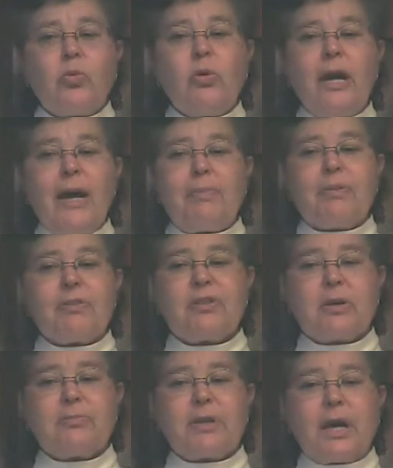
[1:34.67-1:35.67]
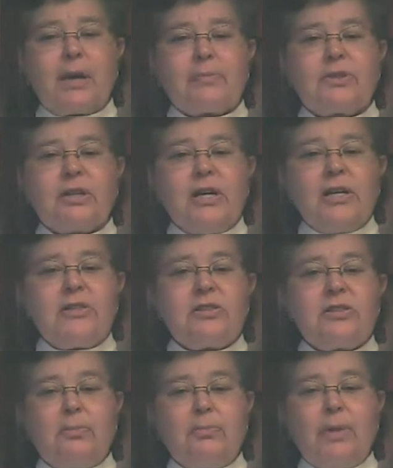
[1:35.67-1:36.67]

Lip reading: what happens sometimes is that the